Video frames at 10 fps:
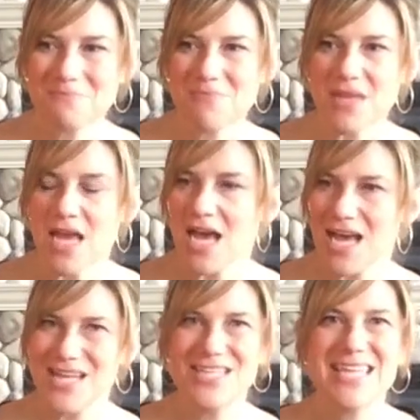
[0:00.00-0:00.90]
Uh,
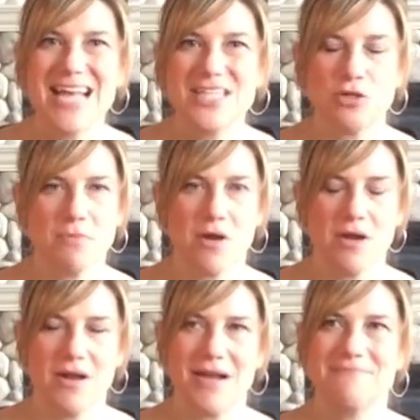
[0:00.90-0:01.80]
tensor or
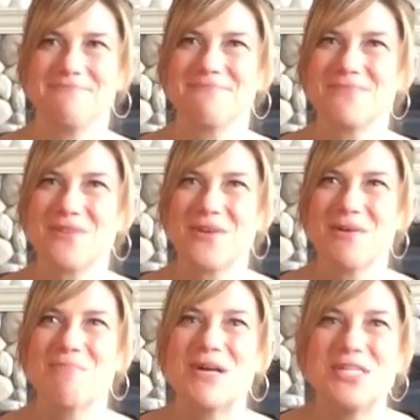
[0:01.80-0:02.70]
uh,
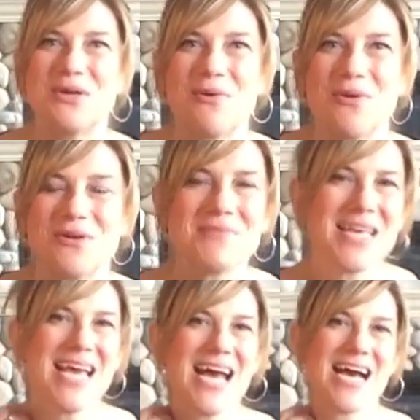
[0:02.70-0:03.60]
bungee cord
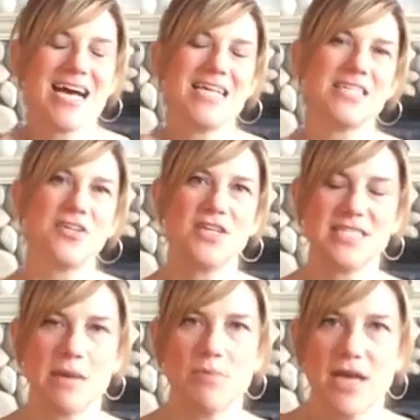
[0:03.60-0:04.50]
uh, is a good
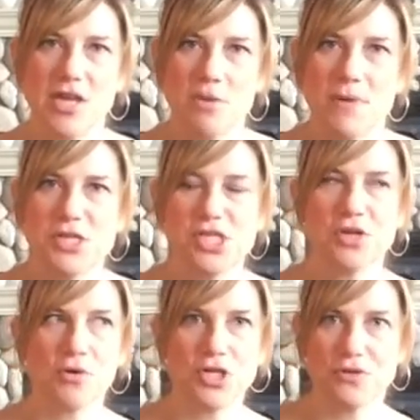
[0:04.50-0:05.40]
example. And your bungee cord,
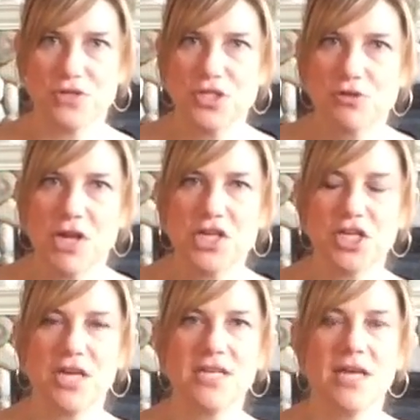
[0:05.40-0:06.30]
you can stretch it,
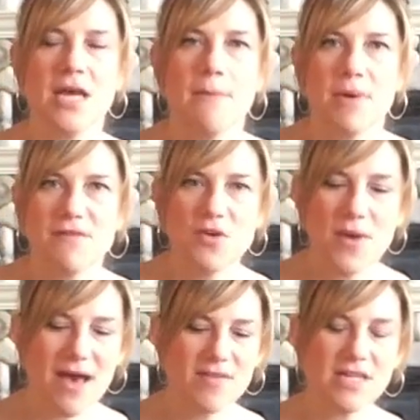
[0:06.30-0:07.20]
but if you have
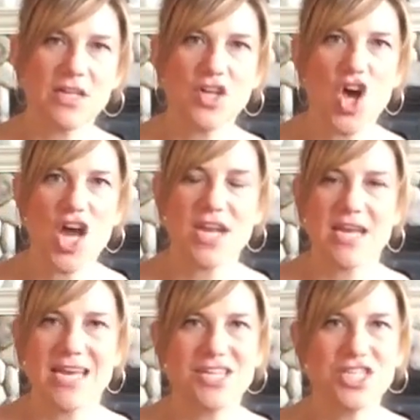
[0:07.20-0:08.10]
a little knot in it,
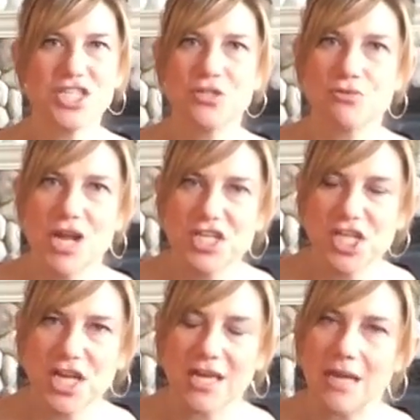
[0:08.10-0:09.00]
just stretching
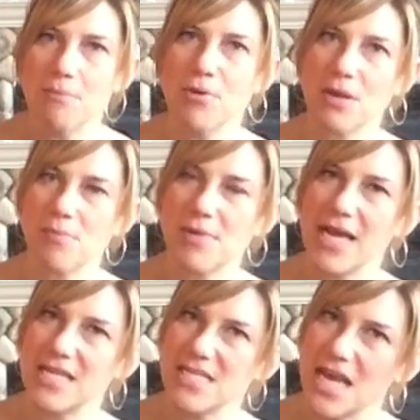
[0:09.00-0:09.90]
it and putting applying
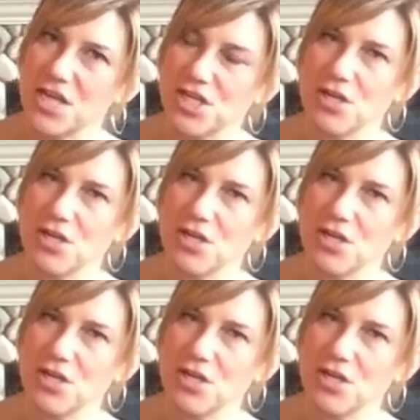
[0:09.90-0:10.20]
tension,